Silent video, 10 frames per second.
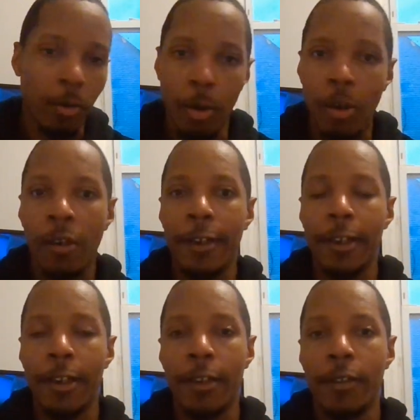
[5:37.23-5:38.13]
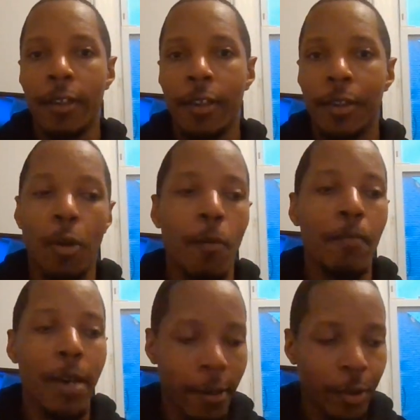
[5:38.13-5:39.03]
Gloria, the whole
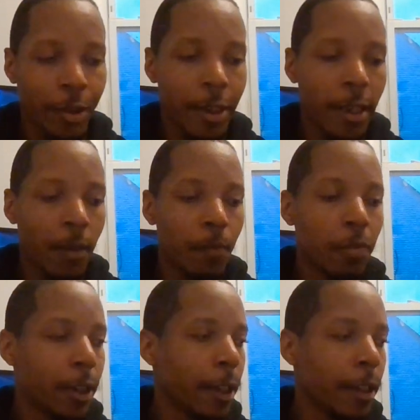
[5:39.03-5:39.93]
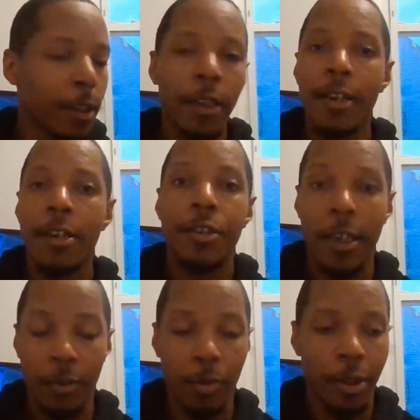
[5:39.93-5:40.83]
marriage thing, putting
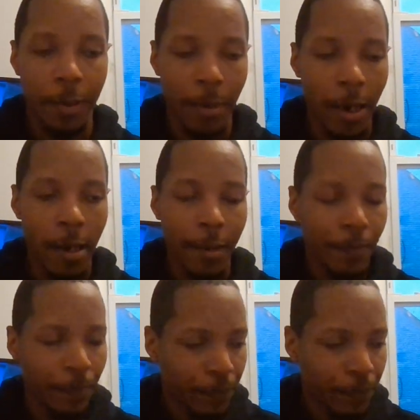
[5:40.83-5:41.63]
Chase on the spot.